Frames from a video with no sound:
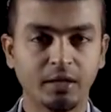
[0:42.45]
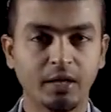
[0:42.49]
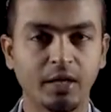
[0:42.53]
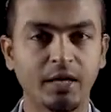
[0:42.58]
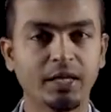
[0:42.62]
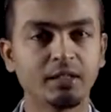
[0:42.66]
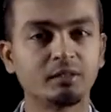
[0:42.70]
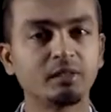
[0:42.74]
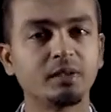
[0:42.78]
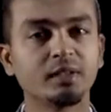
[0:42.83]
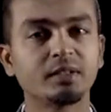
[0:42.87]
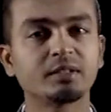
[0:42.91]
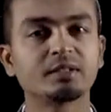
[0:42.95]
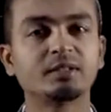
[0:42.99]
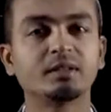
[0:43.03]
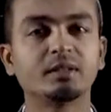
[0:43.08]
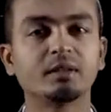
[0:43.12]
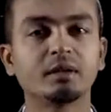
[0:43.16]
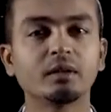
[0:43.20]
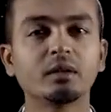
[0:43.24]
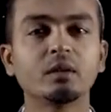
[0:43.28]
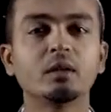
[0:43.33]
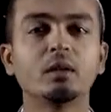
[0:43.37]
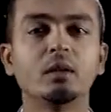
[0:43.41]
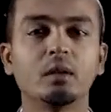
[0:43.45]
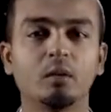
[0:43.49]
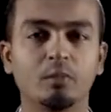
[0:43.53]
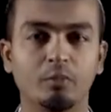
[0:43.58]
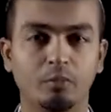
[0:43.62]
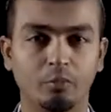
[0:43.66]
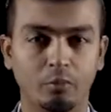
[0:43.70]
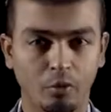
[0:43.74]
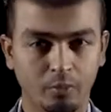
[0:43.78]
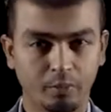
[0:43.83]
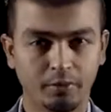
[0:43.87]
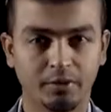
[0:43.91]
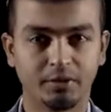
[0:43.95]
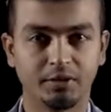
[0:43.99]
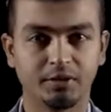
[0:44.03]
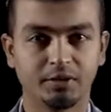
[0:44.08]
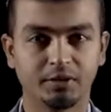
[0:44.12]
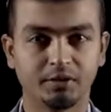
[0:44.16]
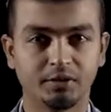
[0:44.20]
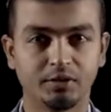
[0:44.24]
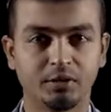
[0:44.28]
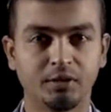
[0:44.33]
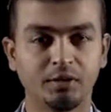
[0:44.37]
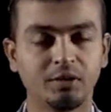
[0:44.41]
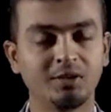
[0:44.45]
as well as their properties.